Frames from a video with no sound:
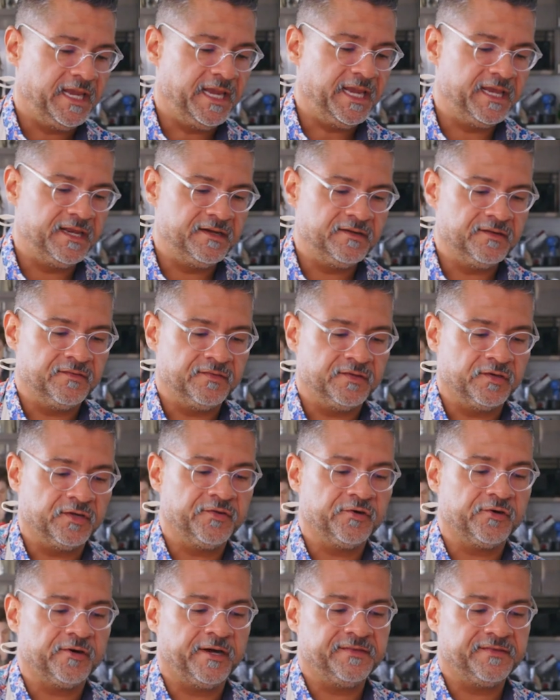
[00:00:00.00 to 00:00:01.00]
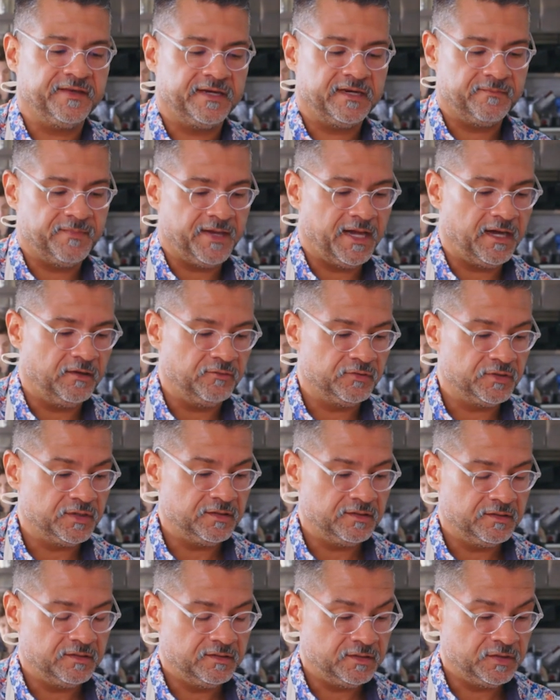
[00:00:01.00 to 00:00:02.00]
And the other great thing about
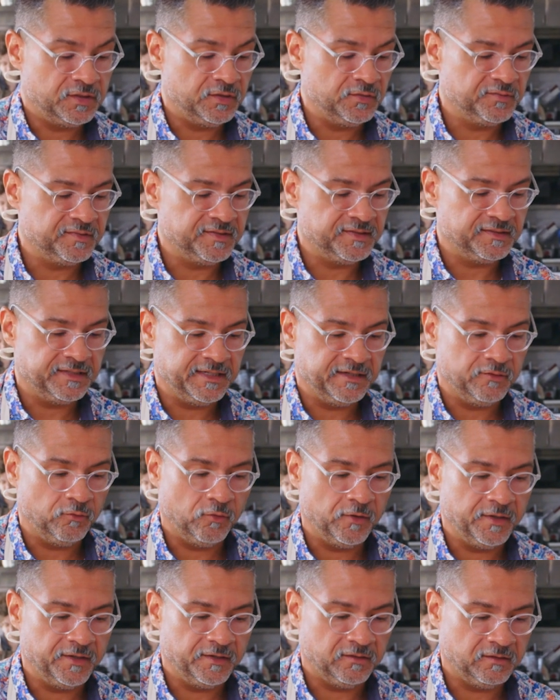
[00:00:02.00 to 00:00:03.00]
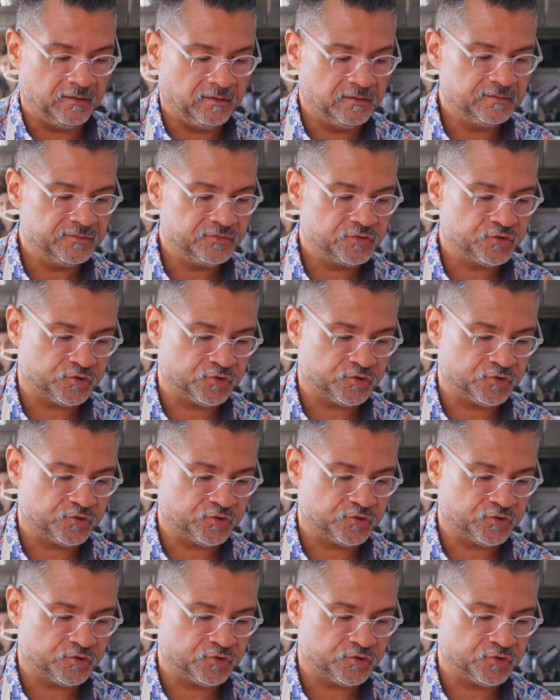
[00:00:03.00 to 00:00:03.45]
using the oil